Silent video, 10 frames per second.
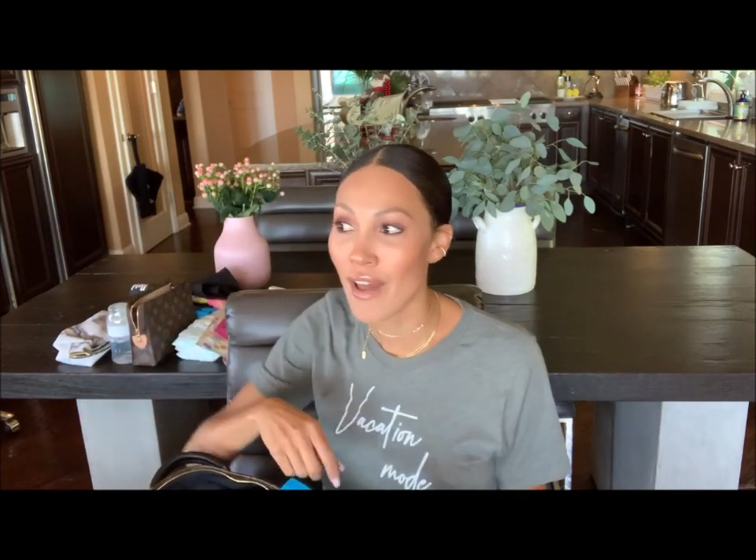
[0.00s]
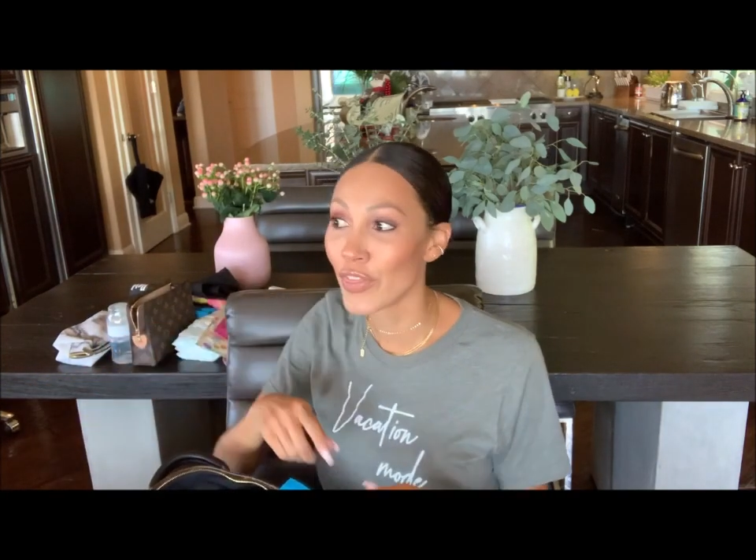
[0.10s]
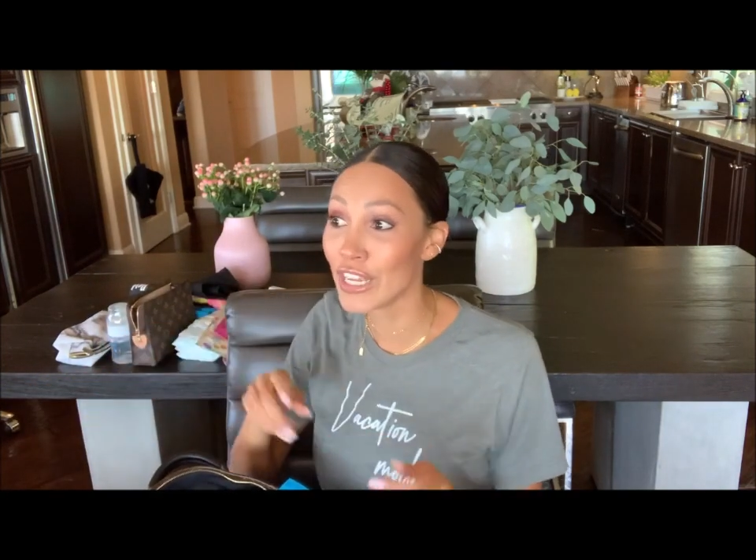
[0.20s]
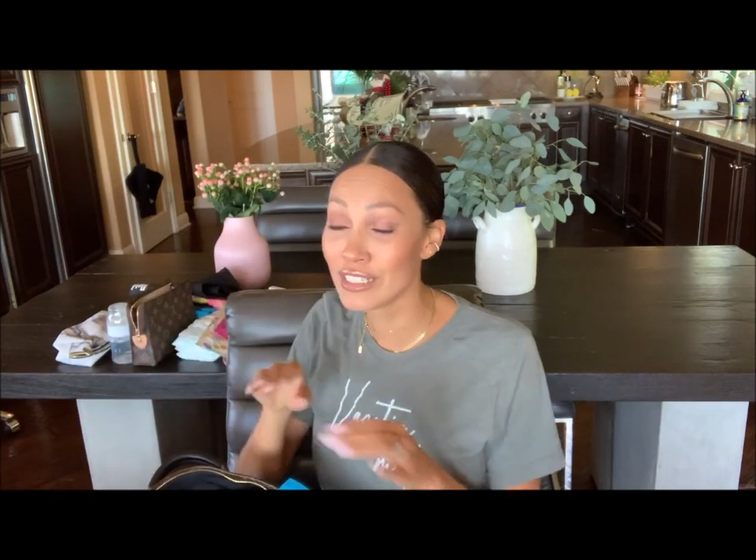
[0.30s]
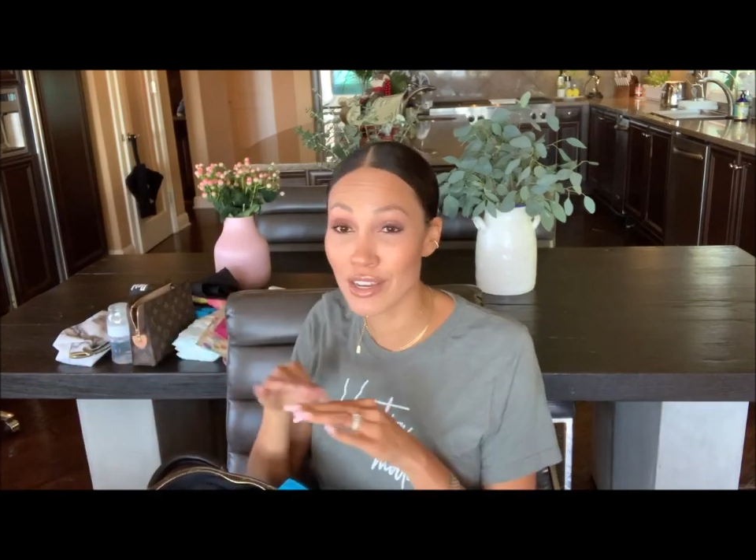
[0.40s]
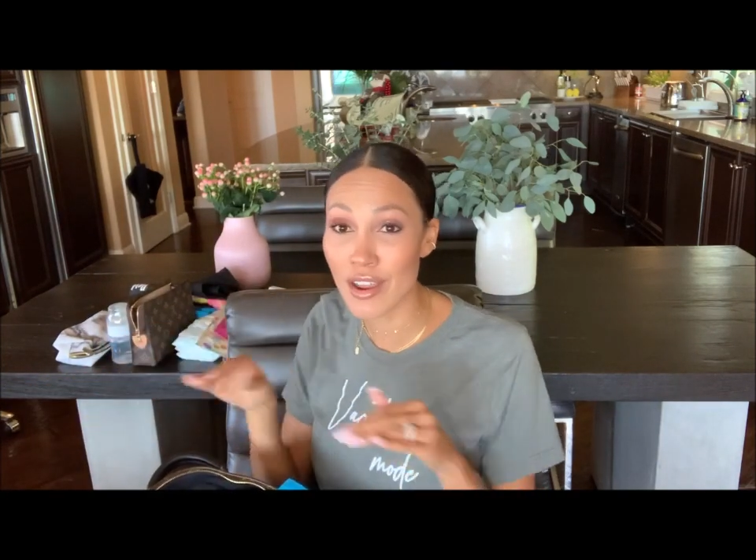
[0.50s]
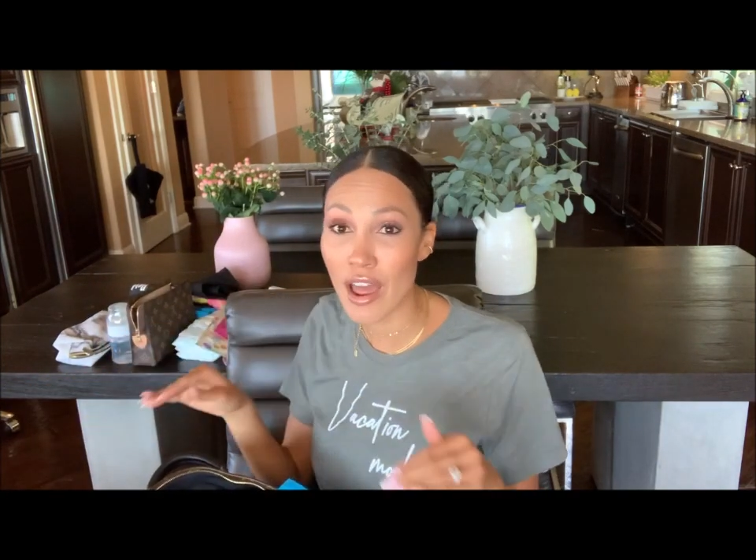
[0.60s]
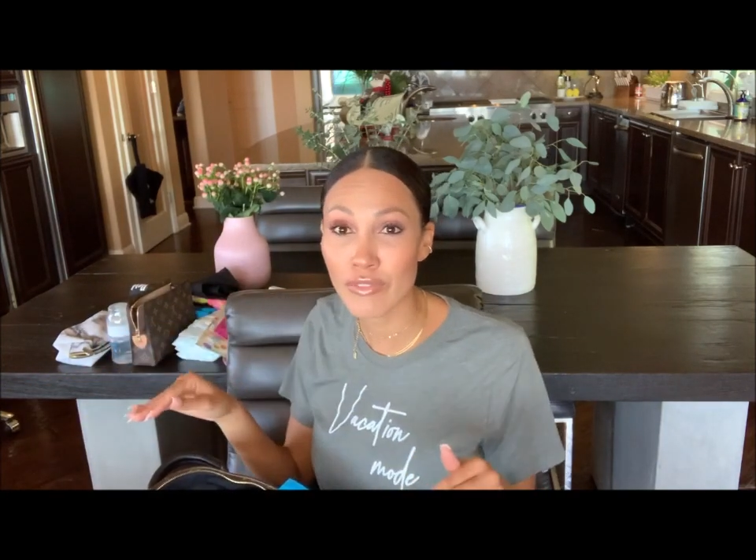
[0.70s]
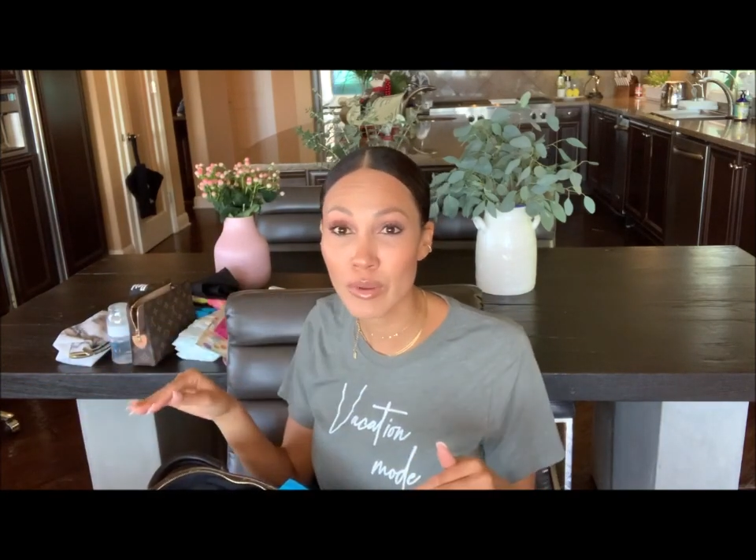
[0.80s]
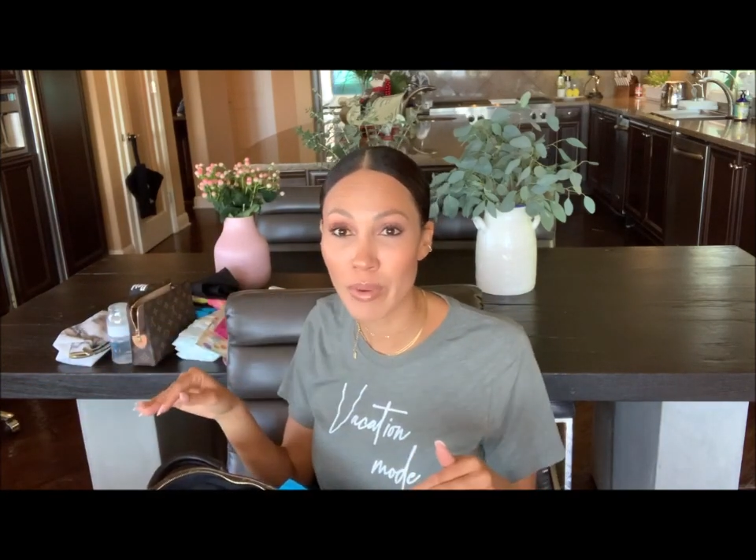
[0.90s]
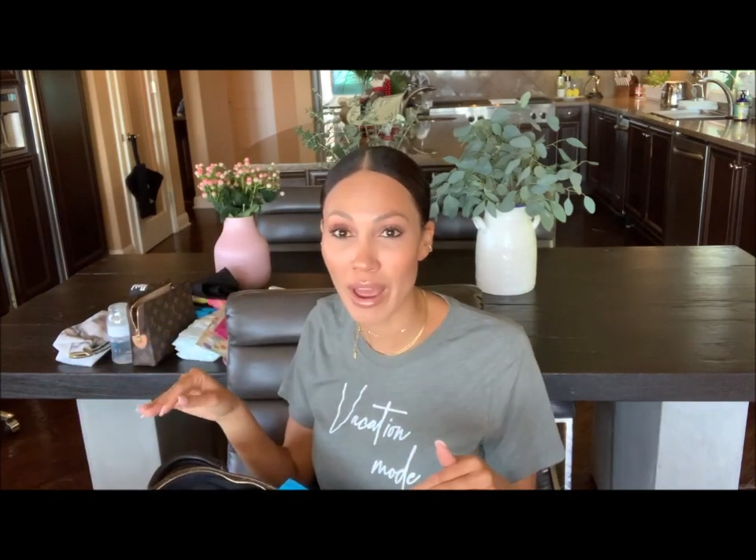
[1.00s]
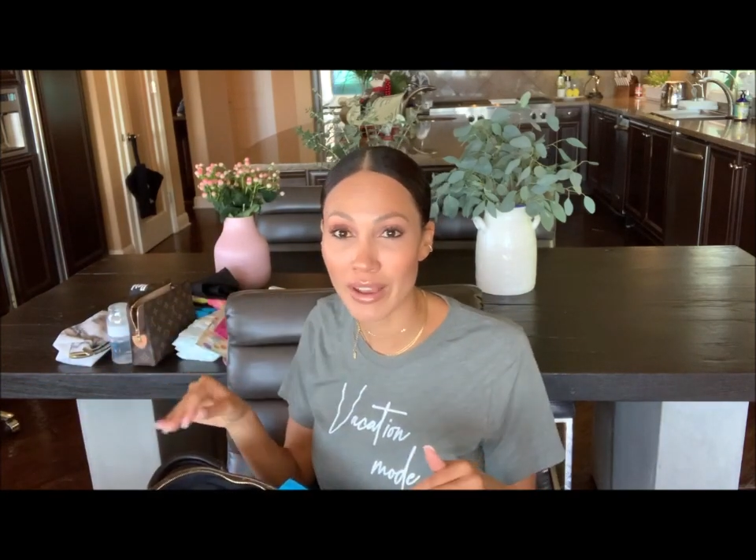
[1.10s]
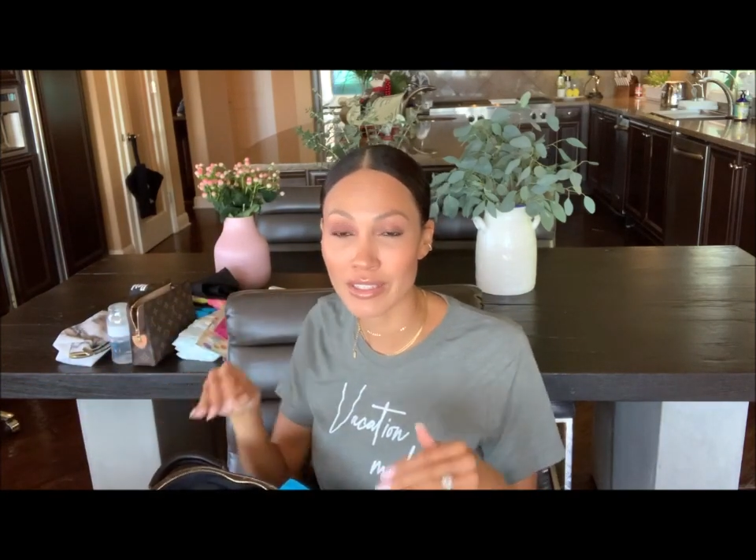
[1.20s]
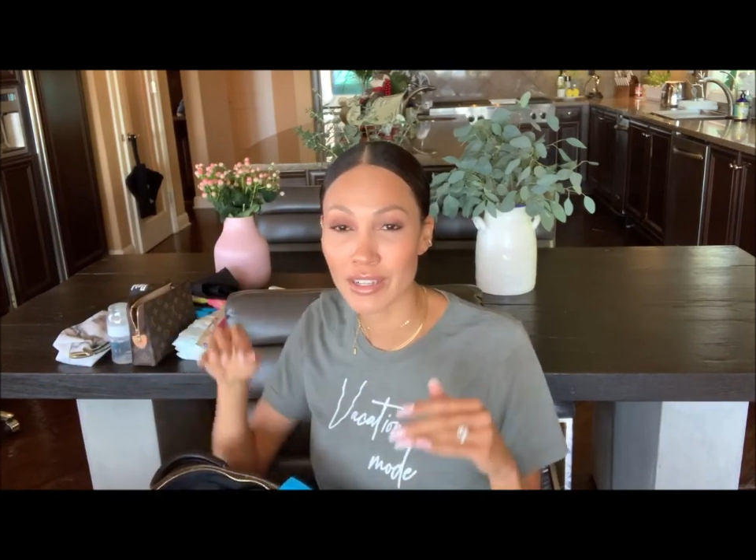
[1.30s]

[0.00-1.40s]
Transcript: they didn't have the bags.